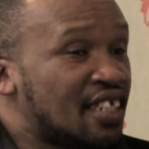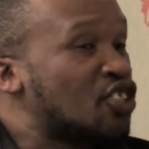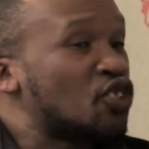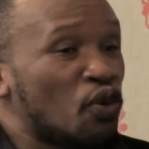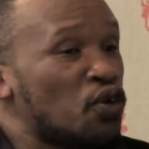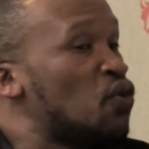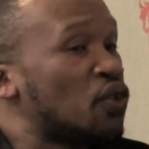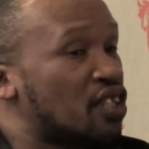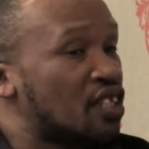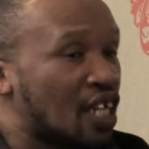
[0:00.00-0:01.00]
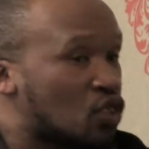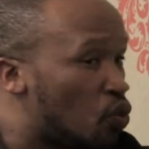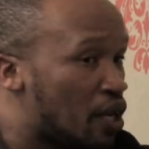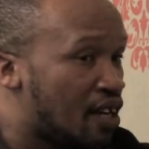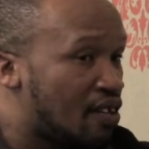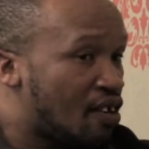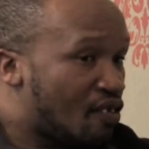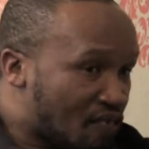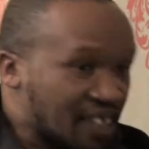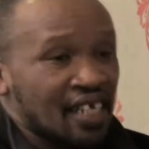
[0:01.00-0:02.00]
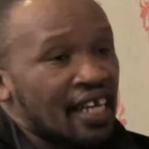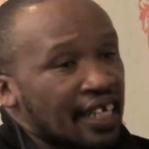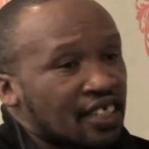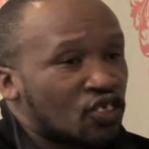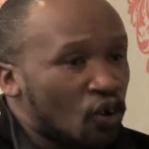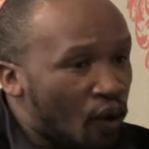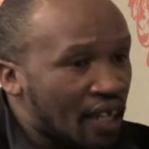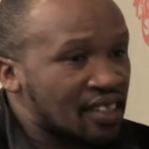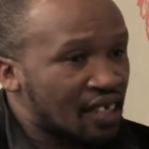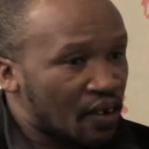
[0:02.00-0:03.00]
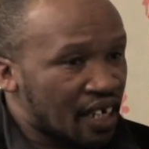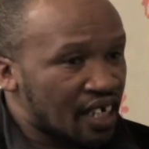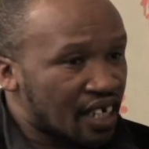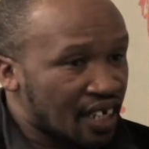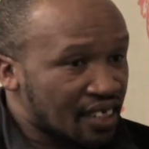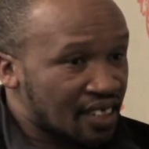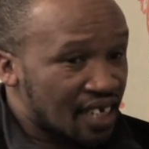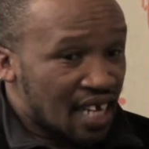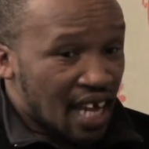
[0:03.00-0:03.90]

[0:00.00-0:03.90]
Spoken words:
There's no youth that will vacillate towards the working class.